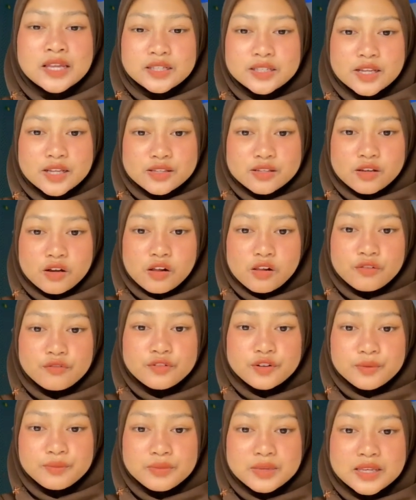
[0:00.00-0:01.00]
That's all
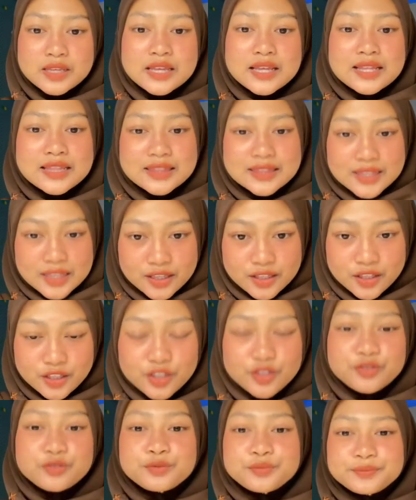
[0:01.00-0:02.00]
from me.
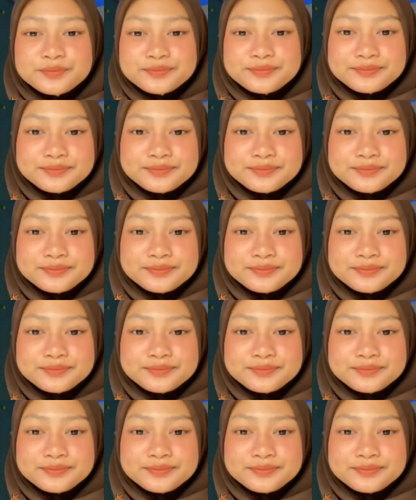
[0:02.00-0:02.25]
Thank you.